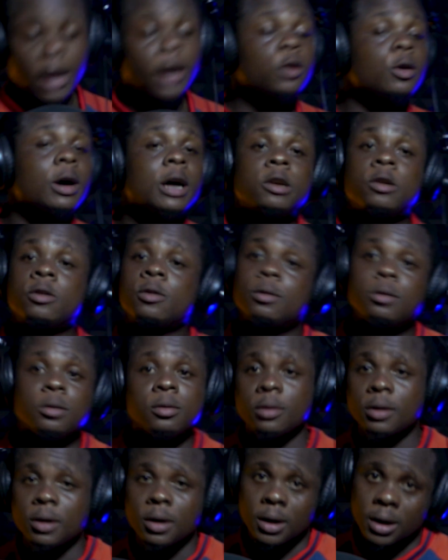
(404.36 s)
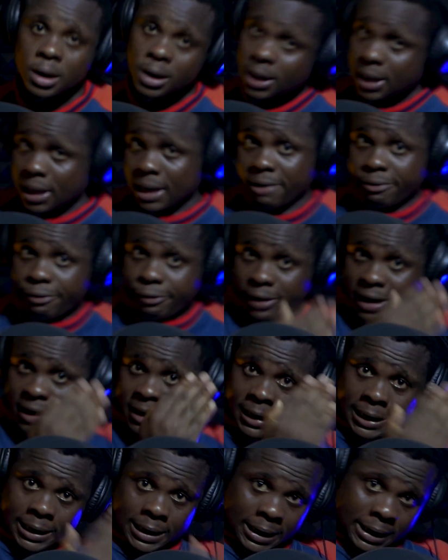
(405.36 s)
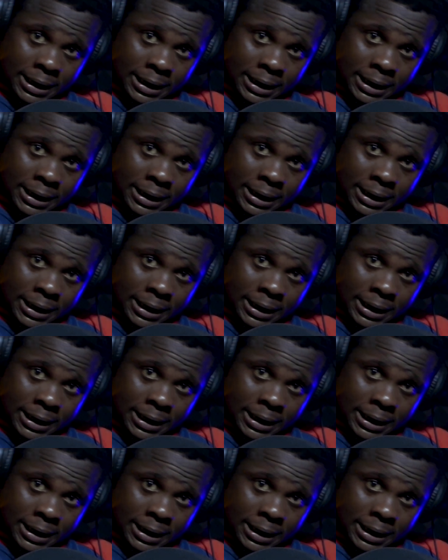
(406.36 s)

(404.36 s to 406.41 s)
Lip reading: Hey, no. A friend in